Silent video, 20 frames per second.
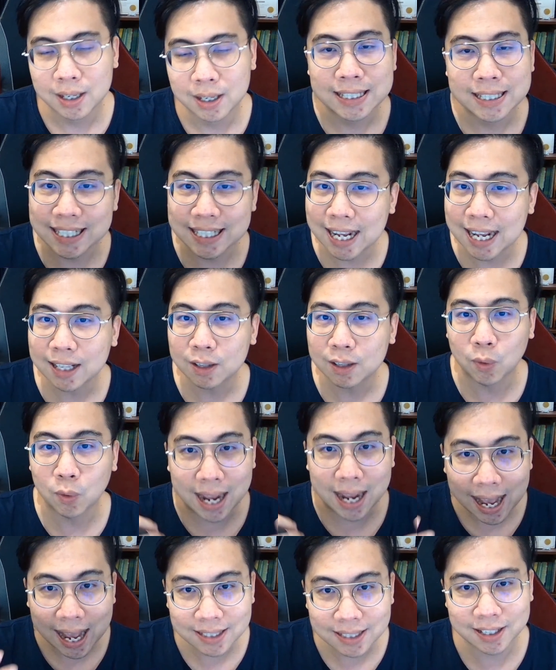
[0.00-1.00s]
See that when
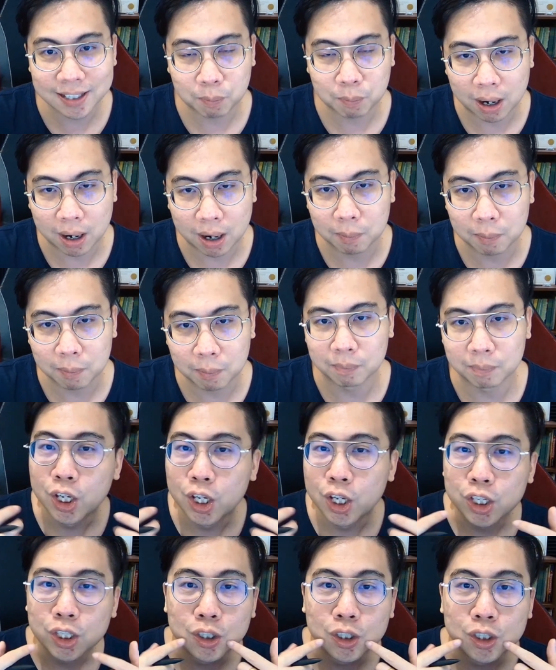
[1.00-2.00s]
I ask that problem,
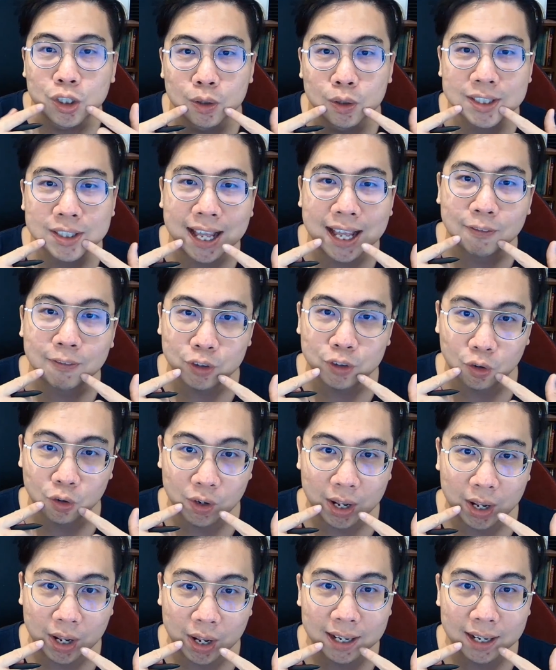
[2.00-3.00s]
use that
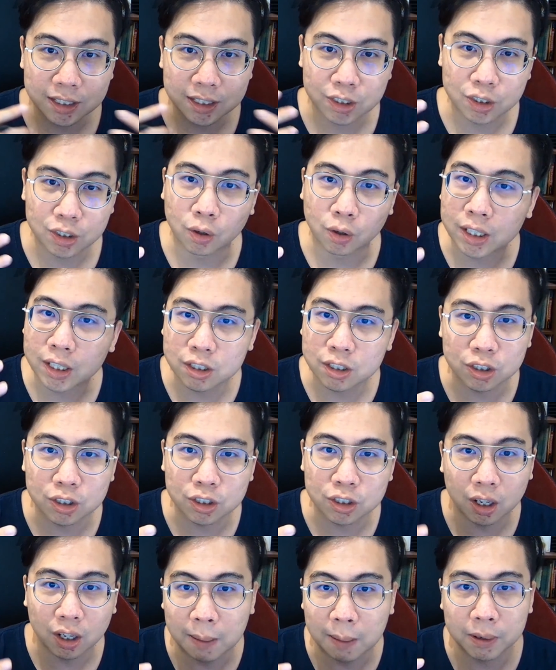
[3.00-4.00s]
tonality so it's
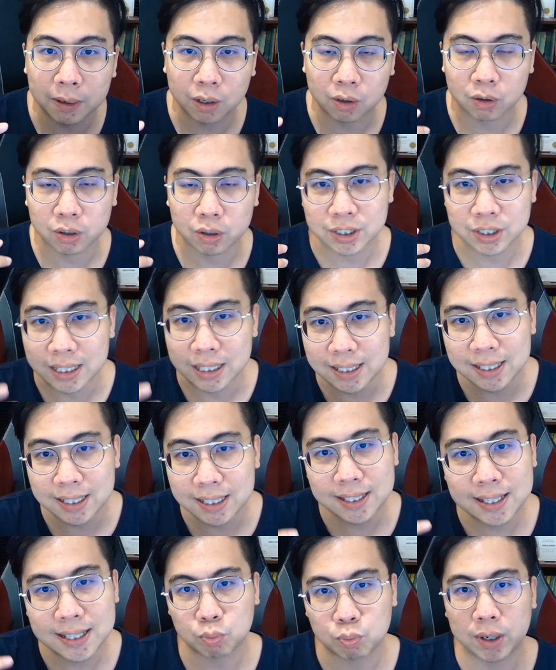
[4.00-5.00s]
not come across needy,
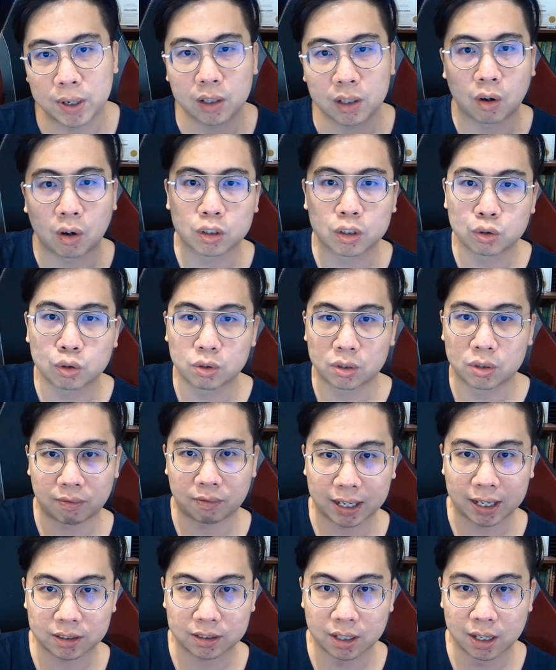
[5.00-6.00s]
desperate, or too direct.